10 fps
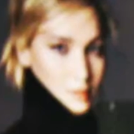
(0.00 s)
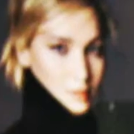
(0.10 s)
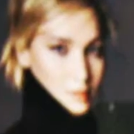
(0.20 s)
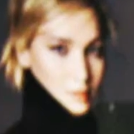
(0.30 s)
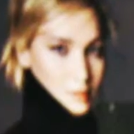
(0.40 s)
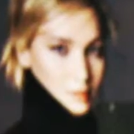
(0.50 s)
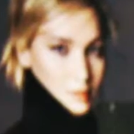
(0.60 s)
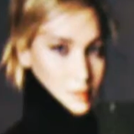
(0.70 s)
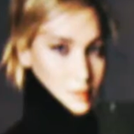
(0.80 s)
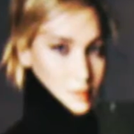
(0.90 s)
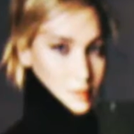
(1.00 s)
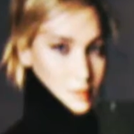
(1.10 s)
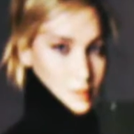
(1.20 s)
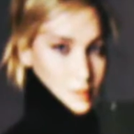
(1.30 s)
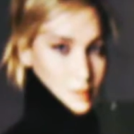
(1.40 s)

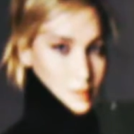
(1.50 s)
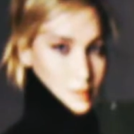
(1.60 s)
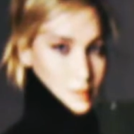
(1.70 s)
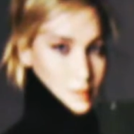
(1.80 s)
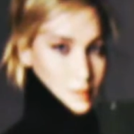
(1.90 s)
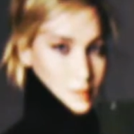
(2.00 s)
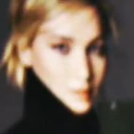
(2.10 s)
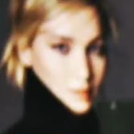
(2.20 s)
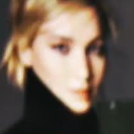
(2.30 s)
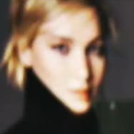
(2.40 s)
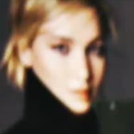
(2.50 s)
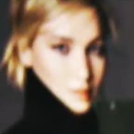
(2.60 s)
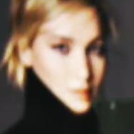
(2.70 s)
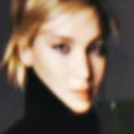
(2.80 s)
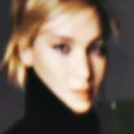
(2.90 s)

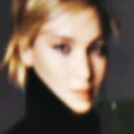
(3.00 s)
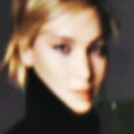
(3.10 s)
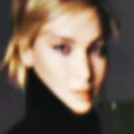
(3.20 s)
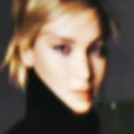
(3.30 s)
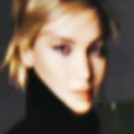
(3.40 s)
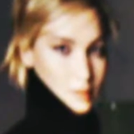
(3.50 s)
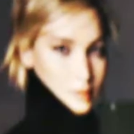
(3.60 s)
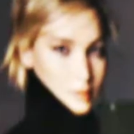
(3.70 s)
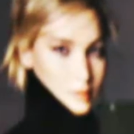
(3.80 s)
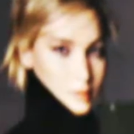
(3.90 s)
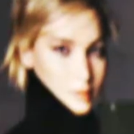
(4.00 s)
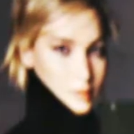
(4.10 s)
(not speaking)